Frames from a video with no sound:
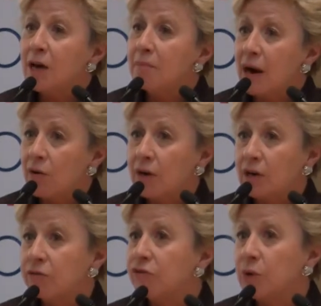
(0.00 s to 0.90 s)

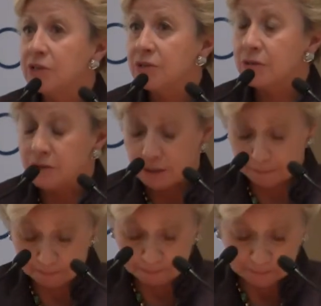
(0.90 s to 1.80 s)
American voices.
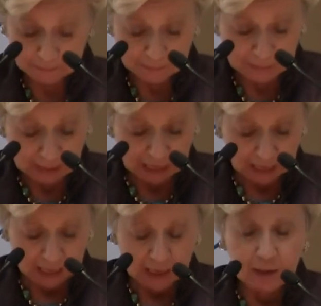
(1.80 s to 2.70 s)

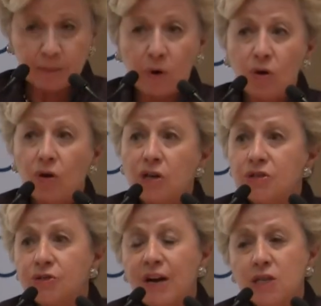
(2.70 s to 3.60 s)
Paul
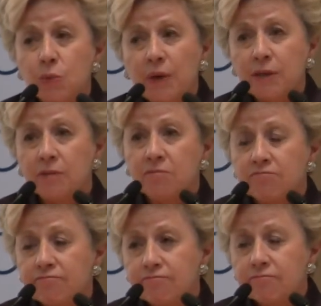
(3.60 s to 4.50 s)
Auster has
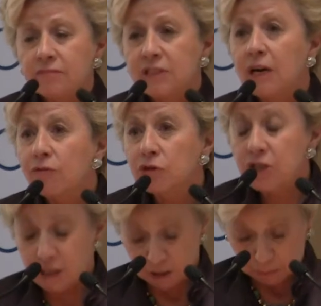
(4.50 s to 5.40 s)
written several dozen